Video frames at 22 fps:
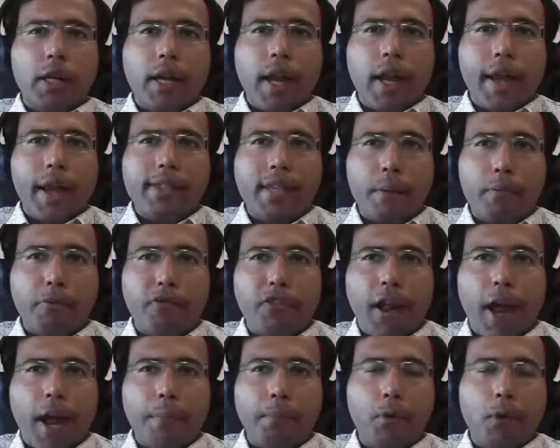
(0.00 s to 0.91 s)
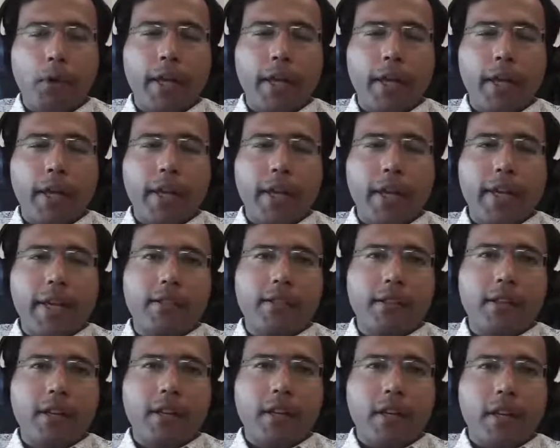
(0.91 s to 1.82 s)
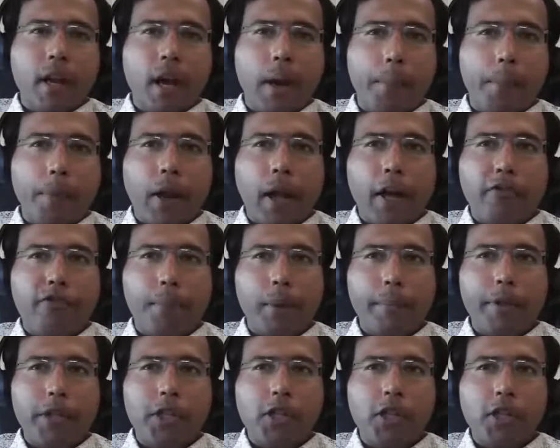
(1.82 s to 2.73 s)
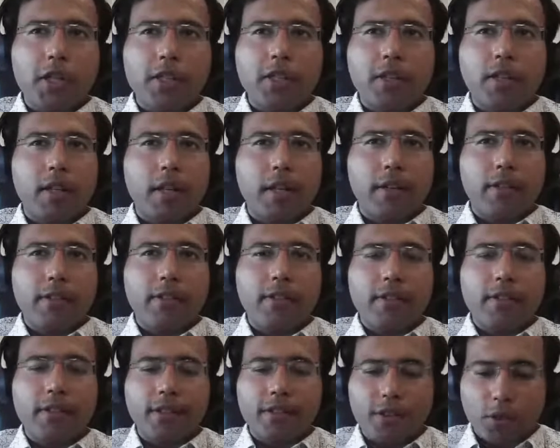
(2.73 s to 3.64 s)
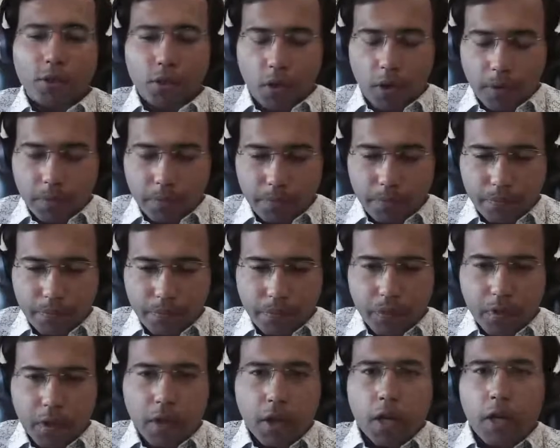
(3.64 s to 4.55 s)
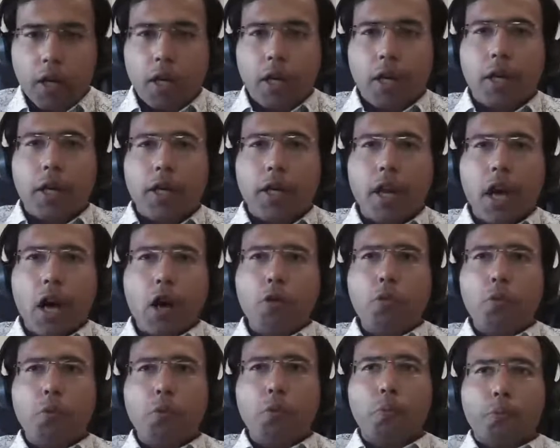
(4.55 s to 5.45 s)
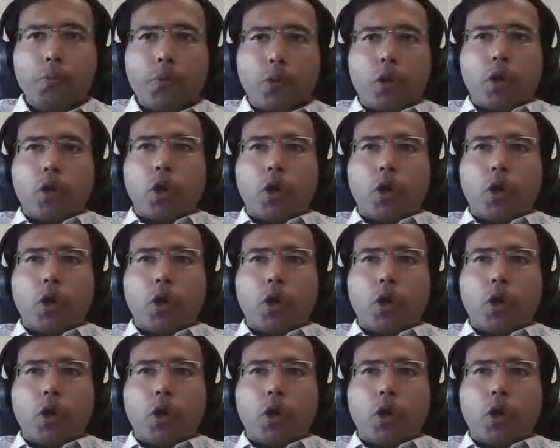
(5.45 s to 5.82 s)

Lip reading: accept flat bookings, apply for permissions, clearances, and so on. Now,